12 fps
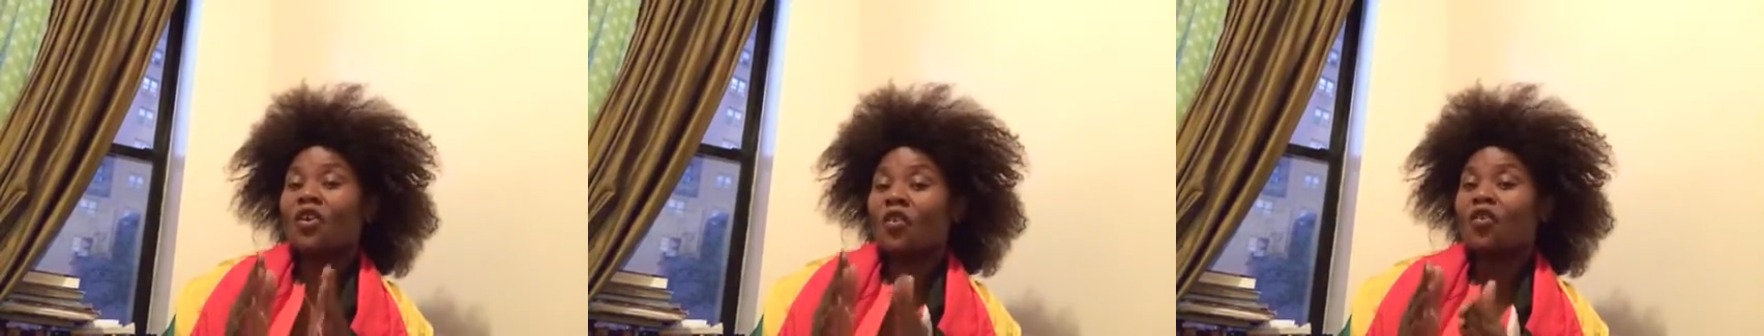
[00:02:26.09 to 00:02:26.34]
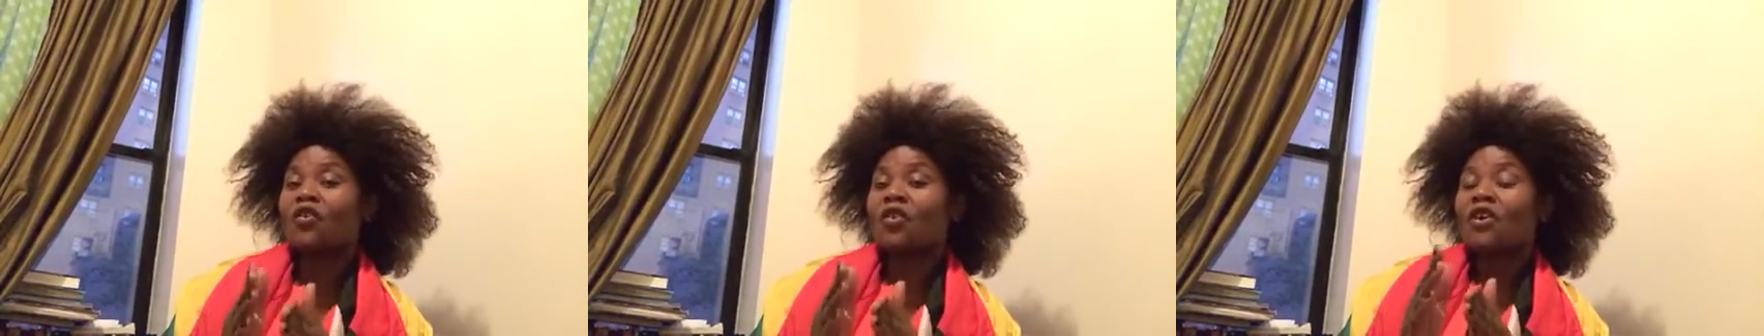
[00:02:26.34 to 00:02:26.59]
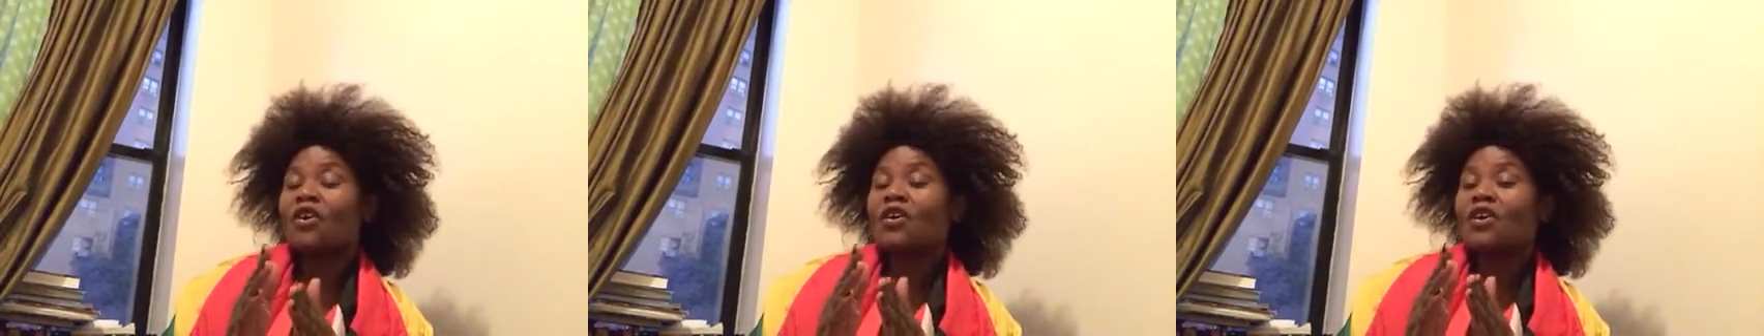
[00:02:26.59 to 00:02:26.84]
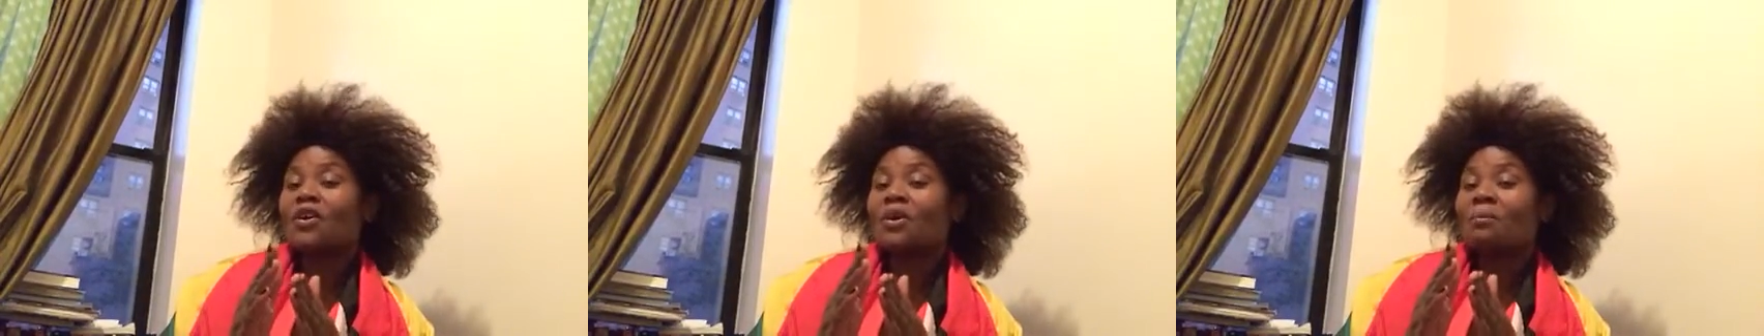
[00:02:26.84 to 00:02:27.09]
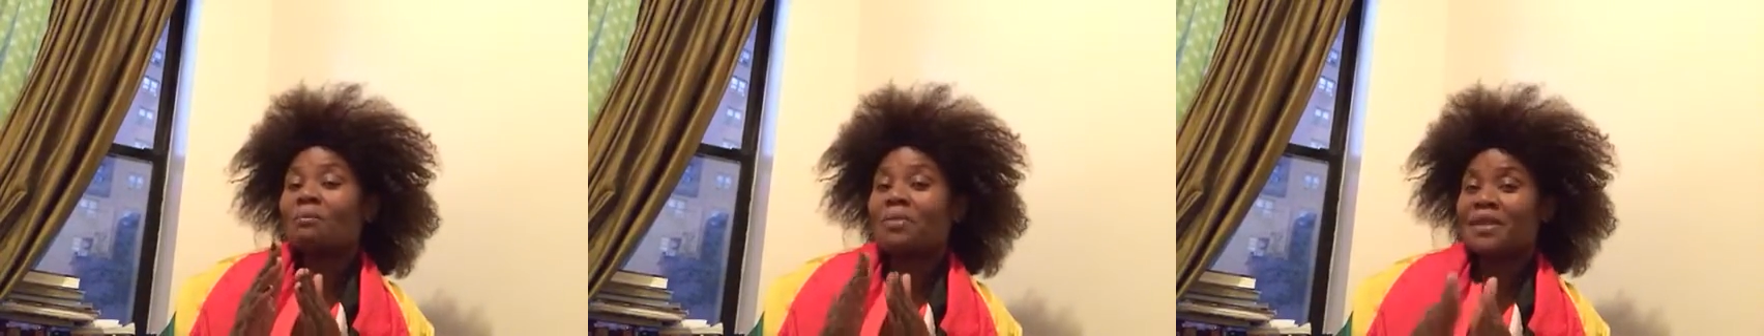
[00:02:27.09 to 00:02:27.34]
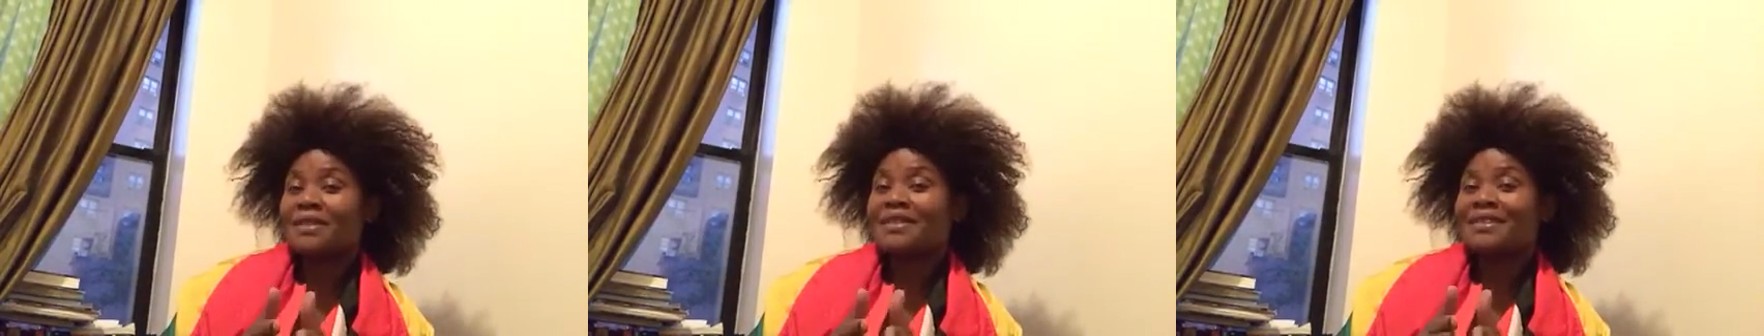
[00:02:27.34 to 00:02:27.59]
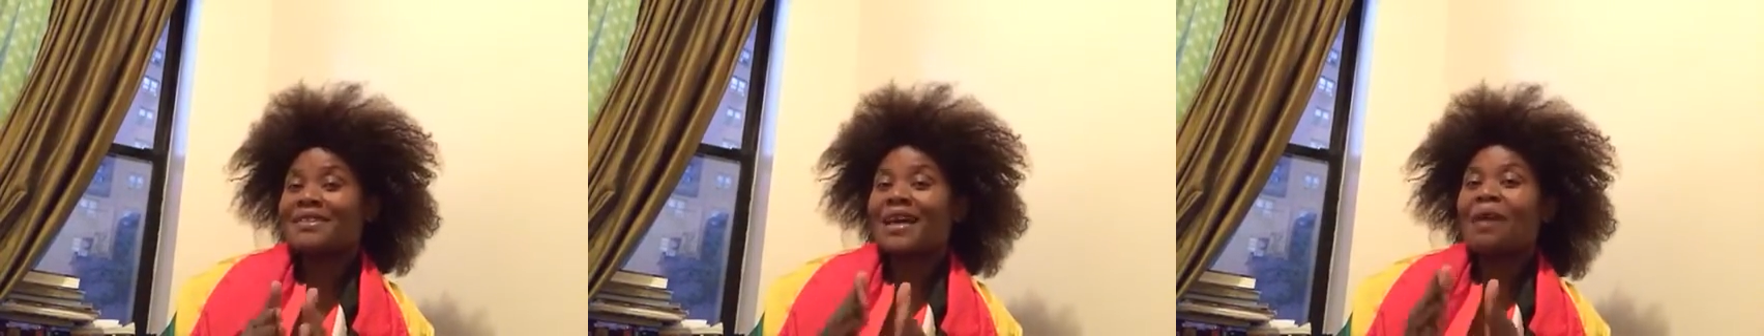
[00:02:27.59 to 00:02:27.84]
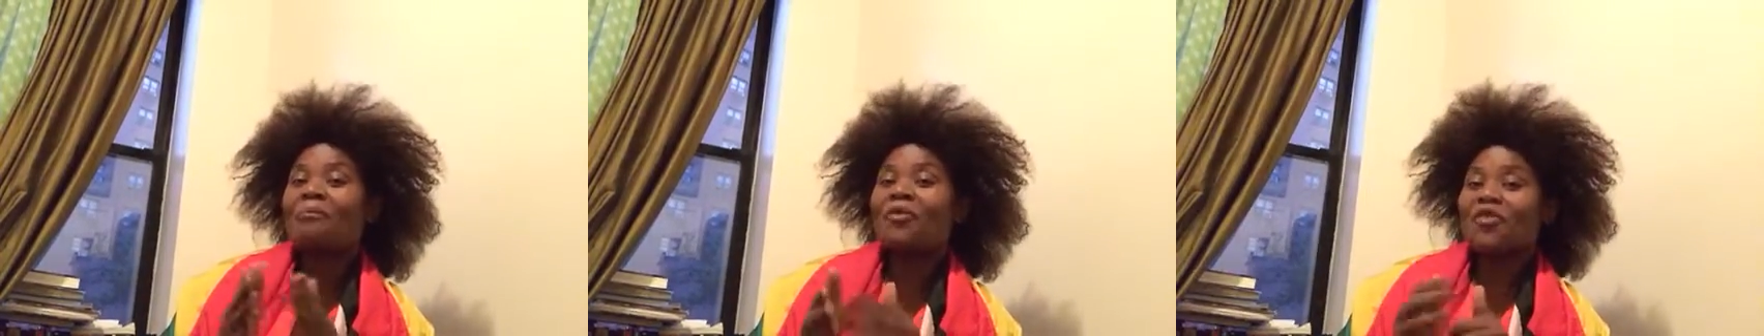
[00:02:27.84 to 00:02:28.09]
of pieces
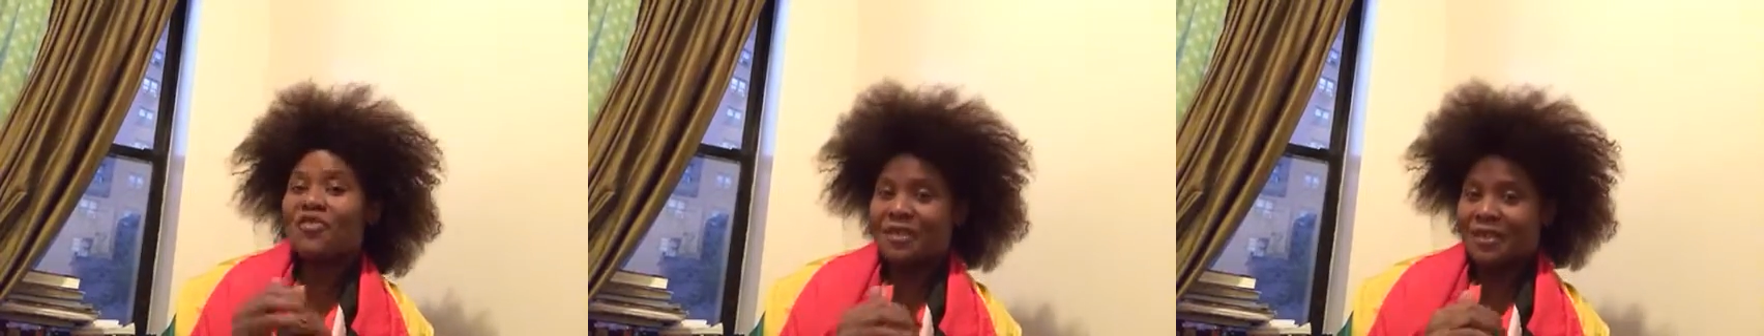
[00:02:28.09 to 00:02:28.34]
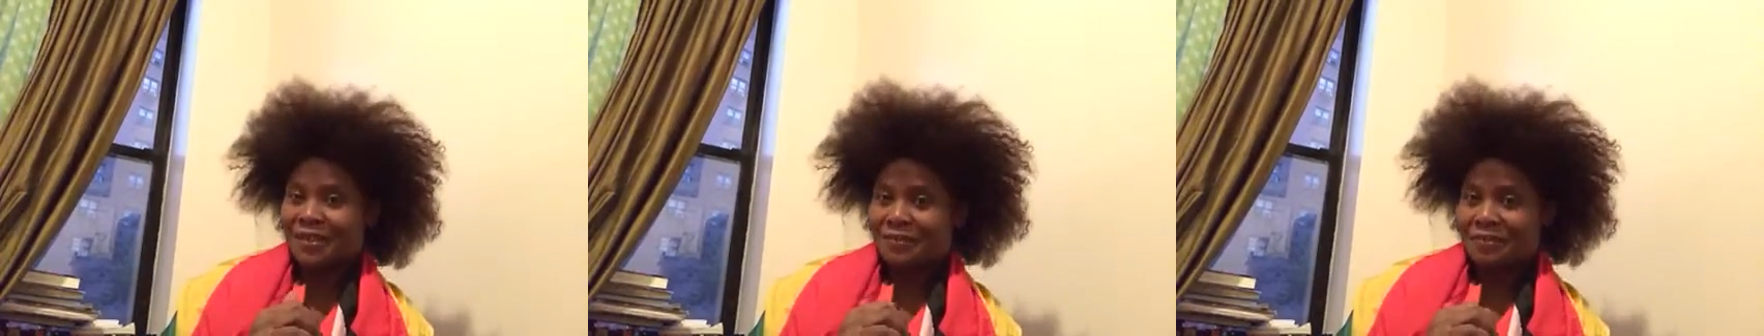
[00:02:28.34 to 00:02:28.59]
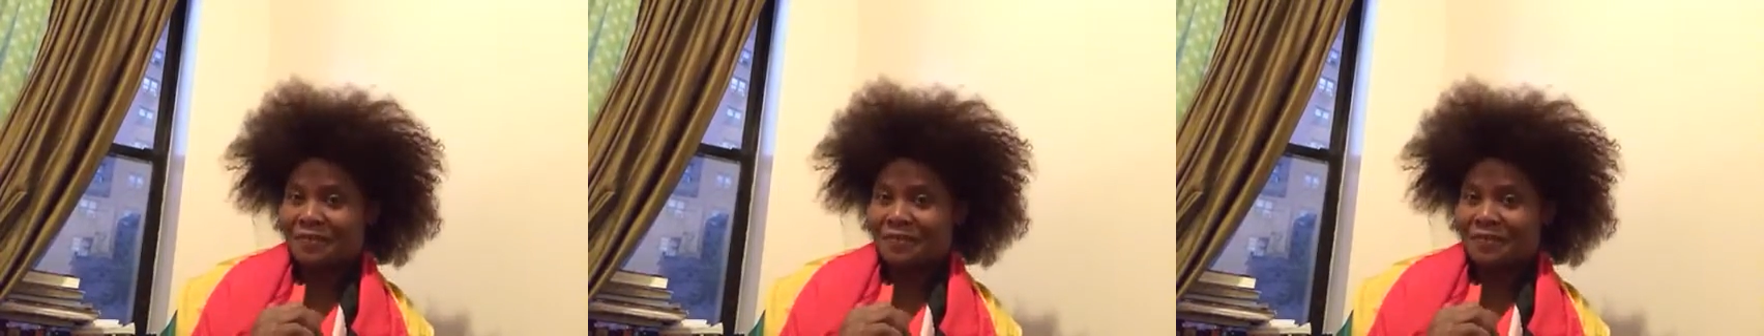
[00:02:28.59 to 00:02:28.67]
are moving.